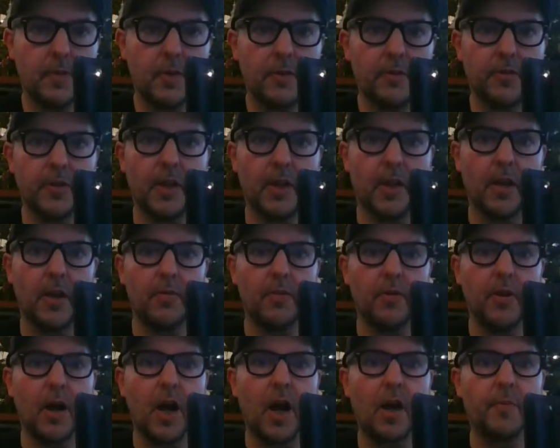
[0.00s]
so
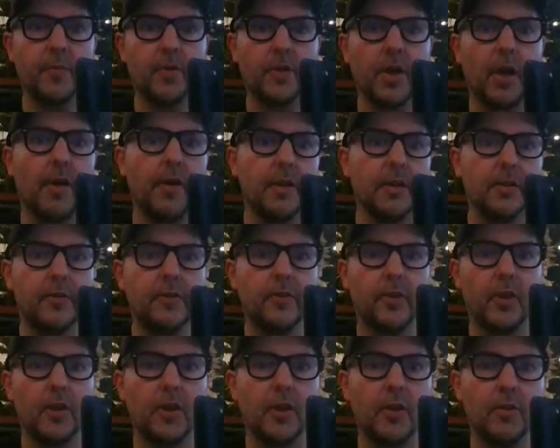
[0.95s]
I'm going
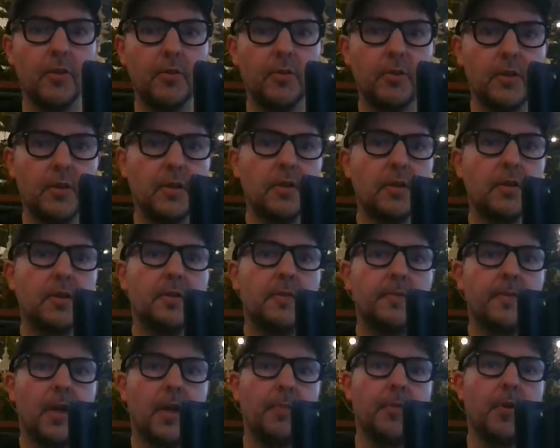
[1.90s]
to
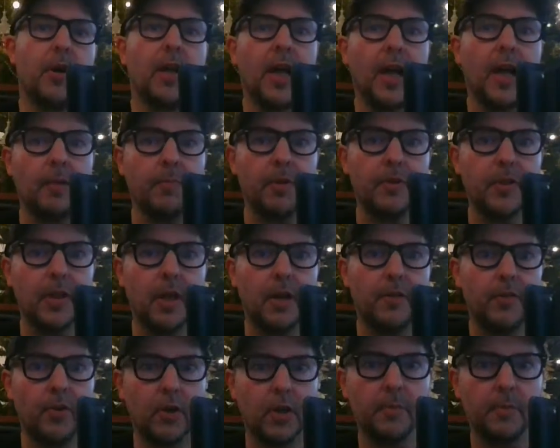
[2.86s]
I'm going to hang
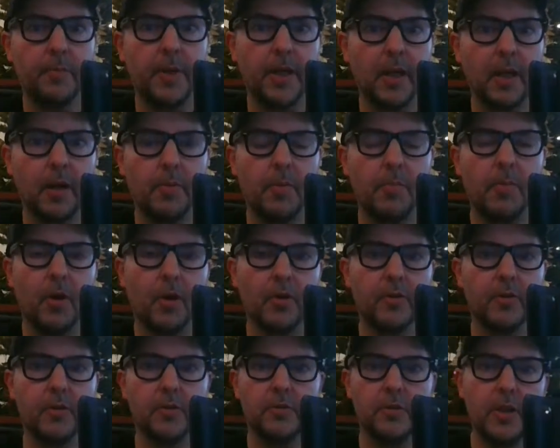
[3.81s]
myself or I'm going to pick up a
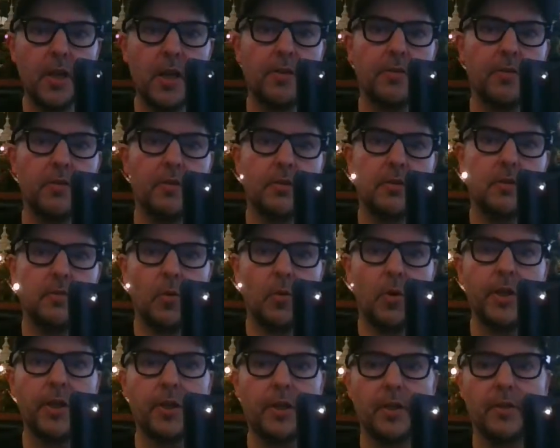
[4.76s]
bottle. No.
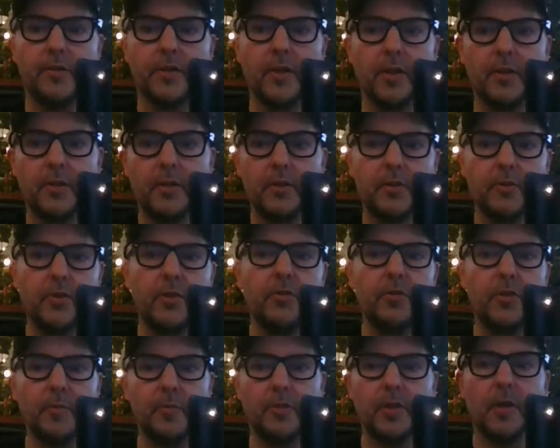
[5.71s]
What are you going to do? do
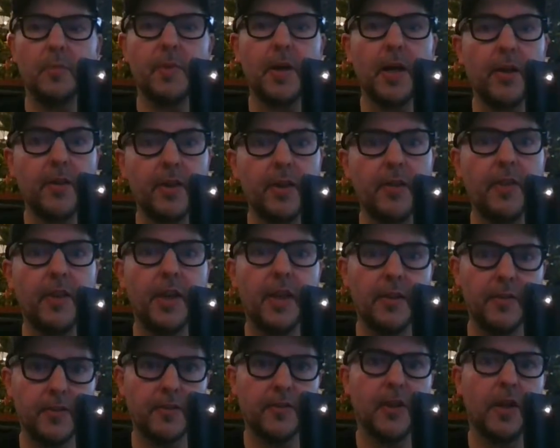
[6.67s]
something about it the
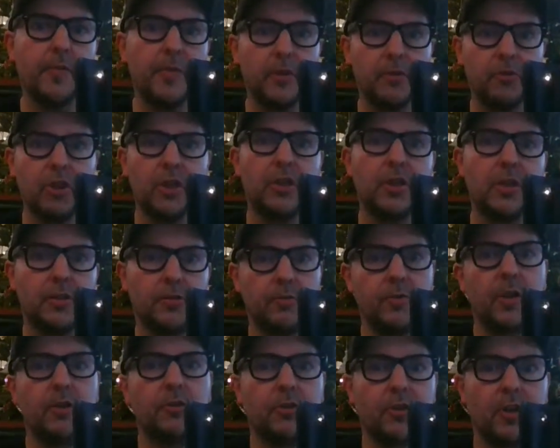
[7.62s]
next time the genius
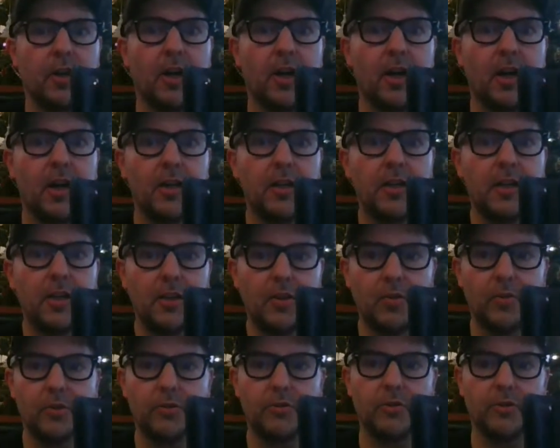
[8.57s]
Richard Heart
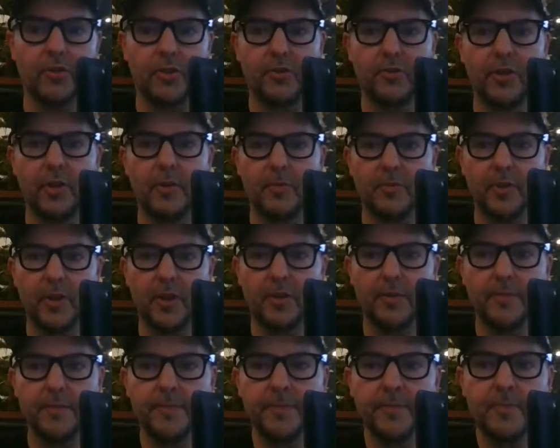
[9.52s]
launches of crypto.
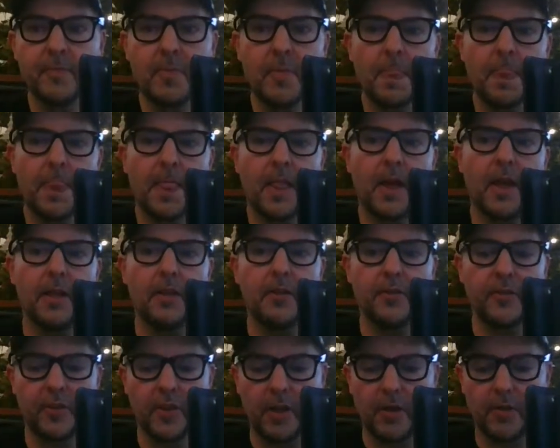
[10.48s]
And
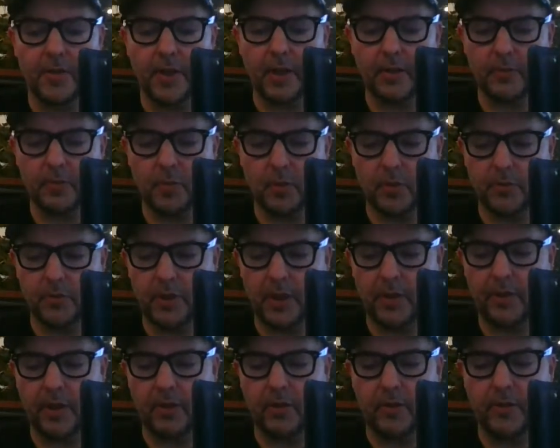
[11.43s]
so that's what's
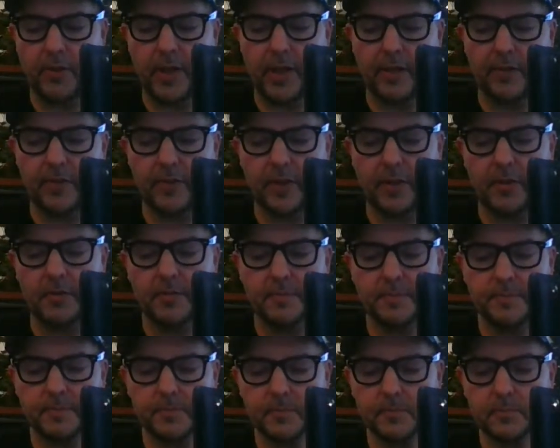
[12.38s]
going on there. So
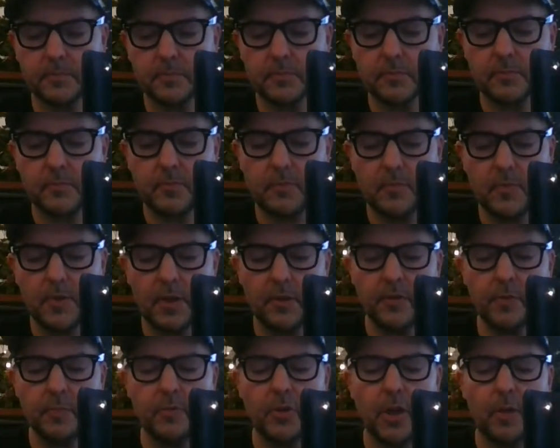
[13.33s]

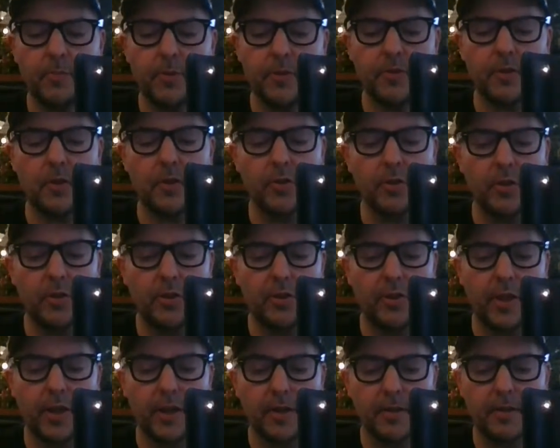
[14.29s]
sometimes it's a good
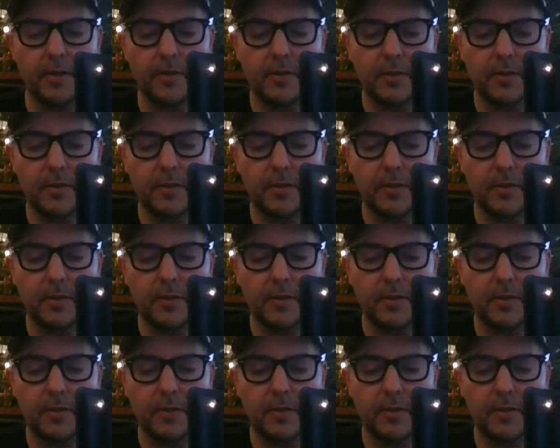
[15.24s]
thing,